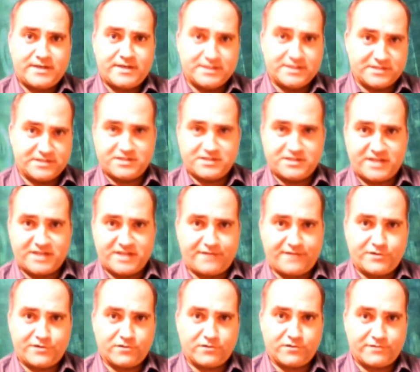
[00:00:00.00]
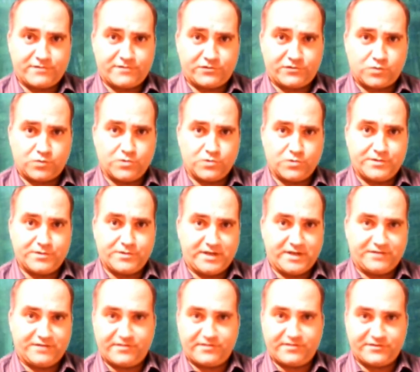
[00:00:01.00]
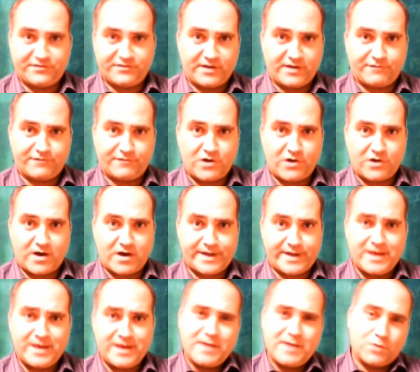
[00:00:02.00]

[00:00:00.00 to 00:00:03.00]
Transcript: is the Savior of this world, that he's the Son of God.